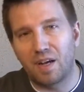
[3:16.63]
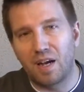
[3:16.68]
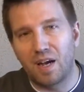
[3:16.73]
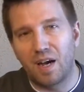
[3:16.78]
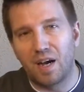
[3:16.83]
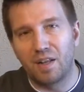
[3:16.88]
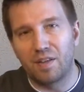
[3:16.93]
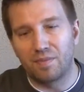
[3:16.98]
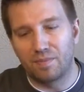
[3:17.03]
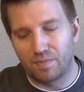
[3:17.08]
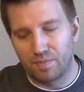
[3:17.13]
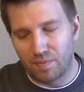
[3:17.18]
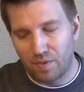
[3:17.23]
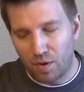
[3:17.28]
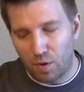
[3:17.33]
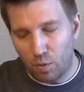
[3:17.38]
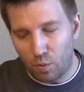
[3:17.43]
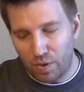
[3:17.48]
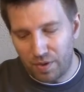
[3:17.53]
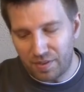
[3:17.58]
Uh,
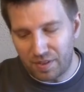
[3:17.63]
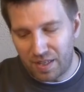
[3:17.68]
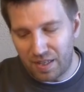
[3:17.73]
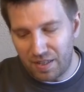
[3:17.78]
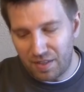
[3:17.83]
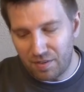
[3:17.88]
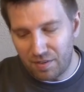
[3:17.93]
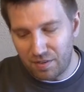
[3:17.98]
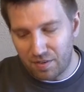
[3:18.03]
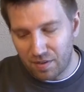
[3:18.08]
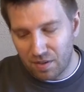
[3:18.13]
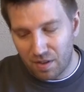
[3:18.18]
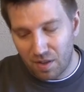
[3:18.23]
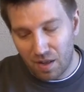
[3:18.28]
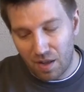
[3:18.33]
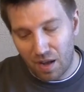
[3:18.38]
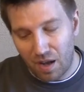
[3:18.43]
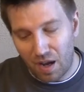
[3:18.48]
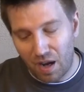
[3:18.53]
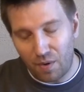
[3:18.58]
WizKids
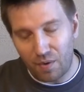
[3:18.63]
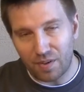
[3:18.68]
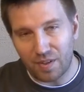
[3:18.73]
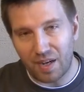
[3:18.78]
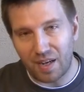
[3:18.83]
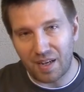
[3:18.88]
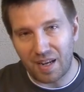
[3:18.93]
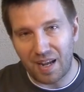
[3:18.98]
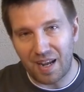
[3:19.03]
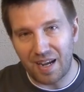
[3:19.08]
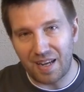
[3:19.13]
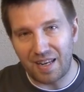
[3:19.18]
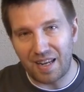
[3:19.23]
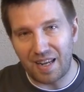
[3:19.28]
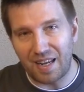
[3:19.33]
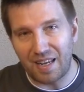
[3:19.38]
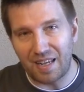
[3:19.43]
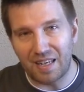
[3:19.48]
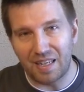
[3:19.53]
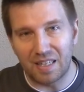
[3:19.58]
always kind of had
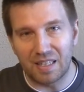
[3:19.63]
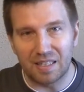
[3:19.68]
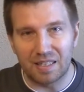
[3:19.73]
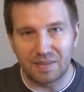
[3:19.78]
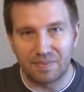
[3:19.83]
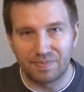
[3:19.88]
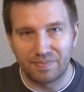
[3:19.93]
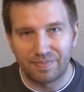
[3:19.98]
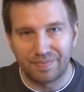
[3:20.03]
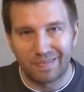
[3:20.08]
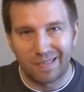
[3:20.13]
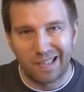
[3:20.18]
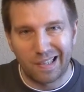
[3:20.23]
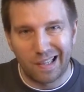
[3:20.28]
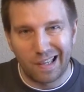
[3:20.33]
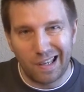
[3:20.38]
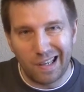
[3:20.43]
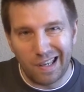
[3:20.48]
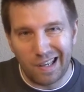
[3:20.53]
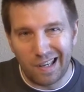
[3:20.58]
a uh,
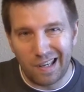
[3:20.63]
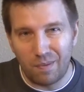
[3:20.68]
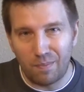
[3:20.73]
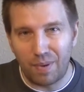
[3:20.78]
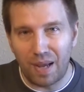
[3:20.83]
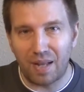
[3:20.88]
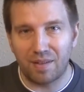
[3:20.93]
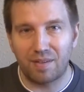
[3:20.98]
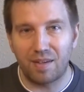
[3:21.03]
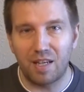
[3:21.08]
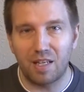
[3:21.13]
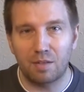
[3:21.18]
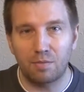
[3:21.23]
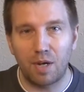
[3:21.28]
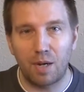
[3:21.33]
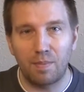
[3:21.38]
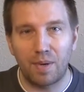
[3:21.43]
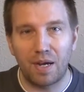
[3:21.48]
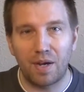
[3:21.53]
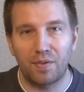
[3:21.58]
eh, bad taste
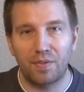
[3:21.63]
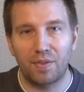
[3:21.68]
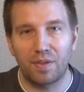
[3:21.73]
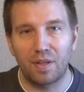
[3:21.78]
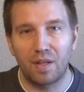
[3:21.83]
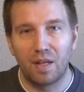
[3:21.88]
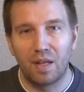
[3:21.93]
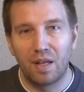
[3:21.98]
in my mouth.